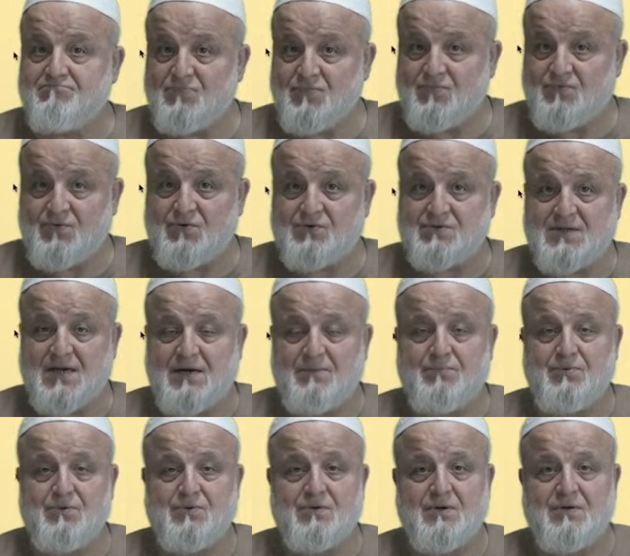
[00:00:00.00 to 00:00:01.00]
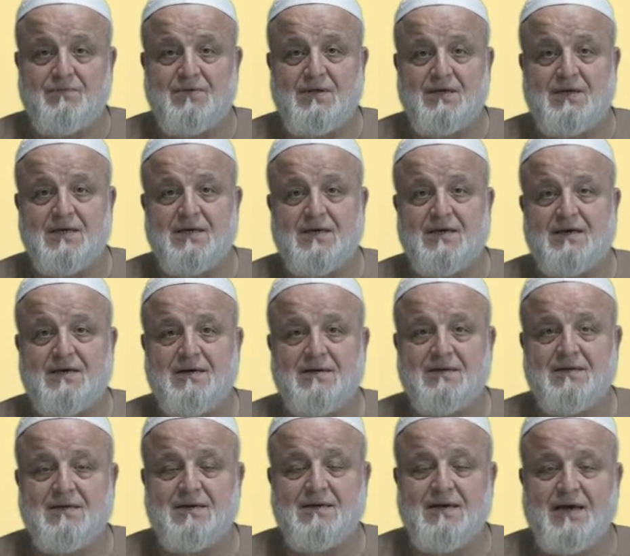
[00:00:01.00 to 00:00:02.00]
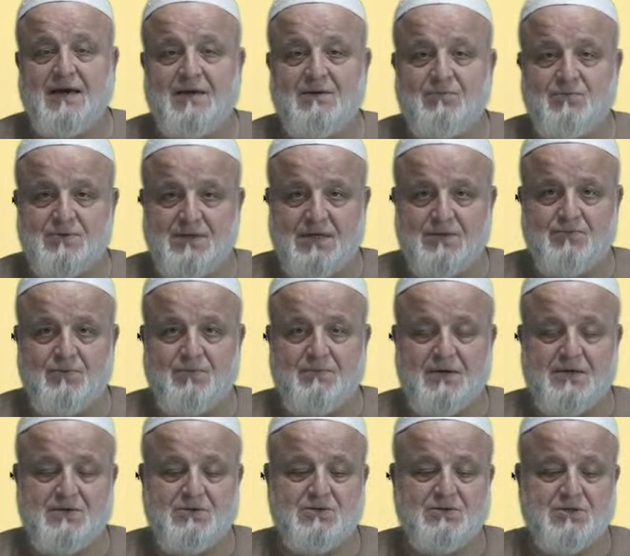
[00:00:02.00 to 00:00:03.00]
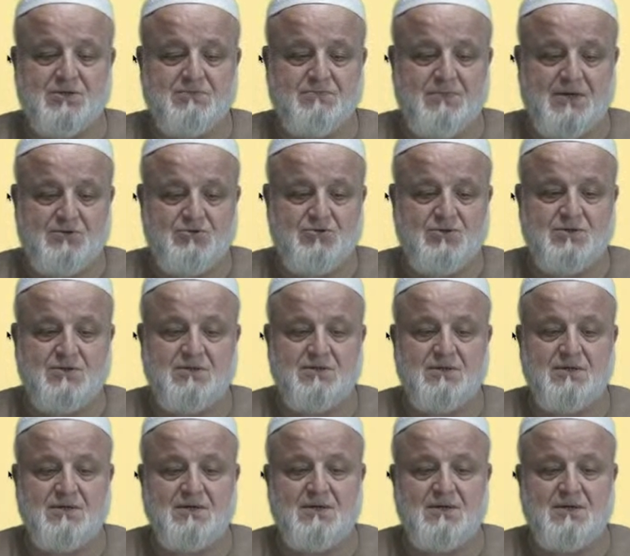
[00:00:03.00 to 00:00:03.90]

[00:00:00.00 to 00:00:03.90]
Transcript: for example, of the animal that we just mentioned.